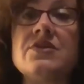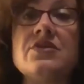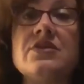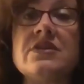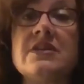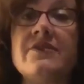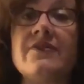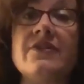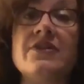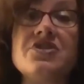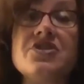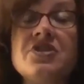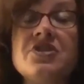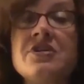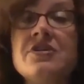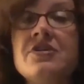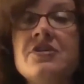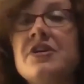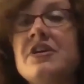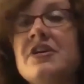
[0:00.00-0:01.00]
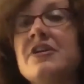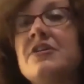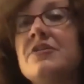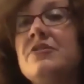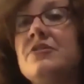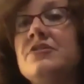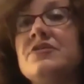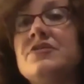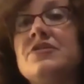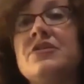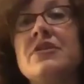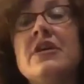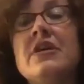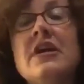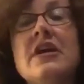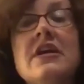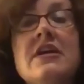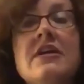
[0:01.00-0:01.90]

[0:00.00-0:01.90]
So different journal articles or